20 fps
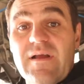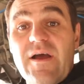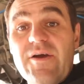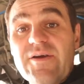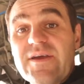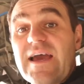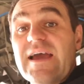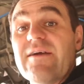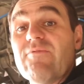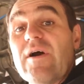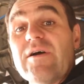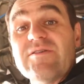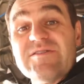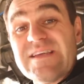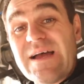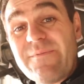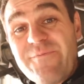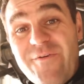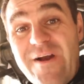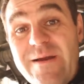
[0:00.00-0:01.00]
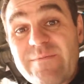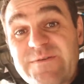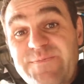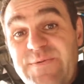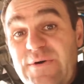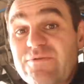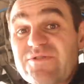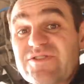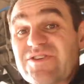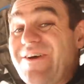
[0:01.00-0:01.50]
Okay, well, subframe's
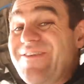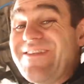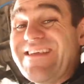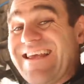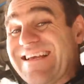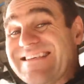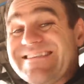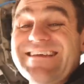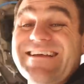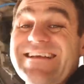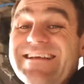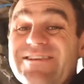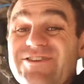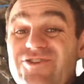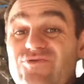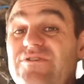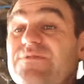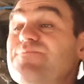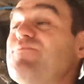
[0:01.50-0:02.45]
built, so the next thing I need to do